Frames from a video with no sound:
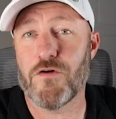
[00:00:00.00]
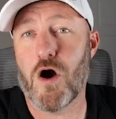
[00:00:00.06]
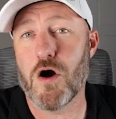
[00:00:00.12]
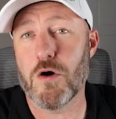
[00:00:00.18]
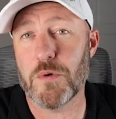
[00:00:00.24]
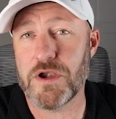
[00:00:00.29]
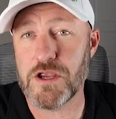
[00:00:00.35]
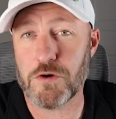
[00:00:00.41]
I've
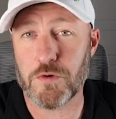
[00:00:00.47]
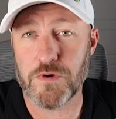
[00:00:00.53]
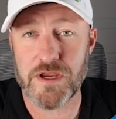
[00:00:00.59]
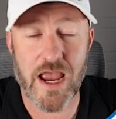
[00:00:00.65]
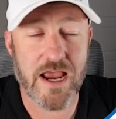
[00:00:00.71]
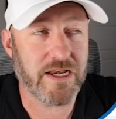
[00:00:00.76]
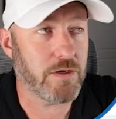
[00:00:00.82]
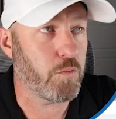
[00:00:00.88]
already
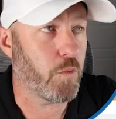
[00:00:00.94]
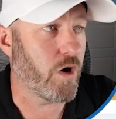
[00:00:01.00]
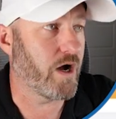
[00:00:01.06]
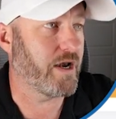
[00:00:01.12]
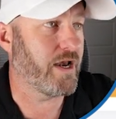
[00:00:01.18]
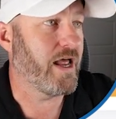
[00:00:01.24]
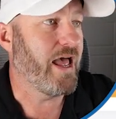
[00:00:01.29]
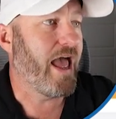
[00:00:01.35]
created
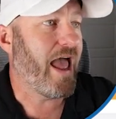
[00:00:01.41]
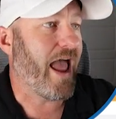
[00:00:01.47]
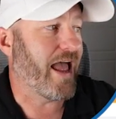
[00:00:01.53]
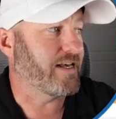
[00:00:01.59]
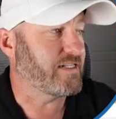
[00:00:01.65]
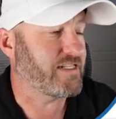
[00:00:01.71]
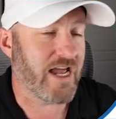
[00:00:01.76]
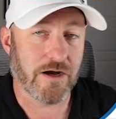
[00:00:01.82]
one
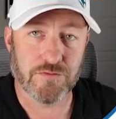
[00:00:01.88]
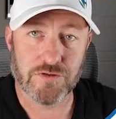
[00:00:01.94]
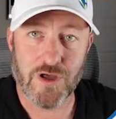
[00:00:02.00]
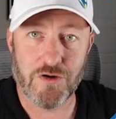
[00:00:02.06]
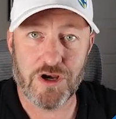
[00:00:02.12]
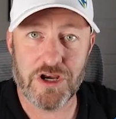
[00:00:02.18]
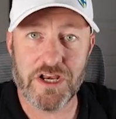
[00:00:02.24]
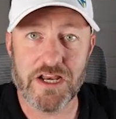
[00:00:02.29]
and
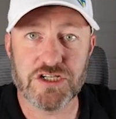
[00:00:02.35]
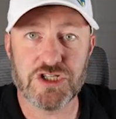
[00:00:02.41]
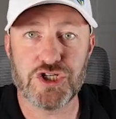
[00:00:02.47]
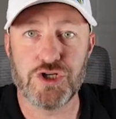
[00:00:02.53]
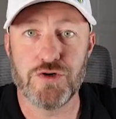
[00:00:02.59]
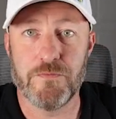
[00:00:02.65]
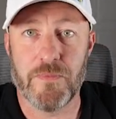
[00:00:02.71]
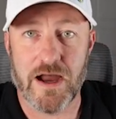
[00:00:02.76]
downloaded
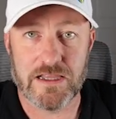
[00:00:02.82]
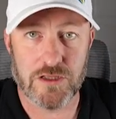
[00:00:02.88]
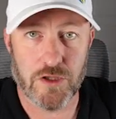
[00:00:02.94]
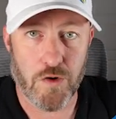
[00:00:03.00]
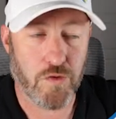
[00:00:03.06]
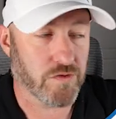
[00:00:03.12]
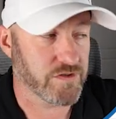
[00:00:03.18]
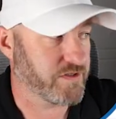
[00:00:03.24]
it to my
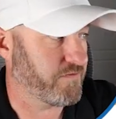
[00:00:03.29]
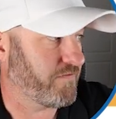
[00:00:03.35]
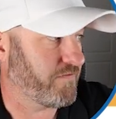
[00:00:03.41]
local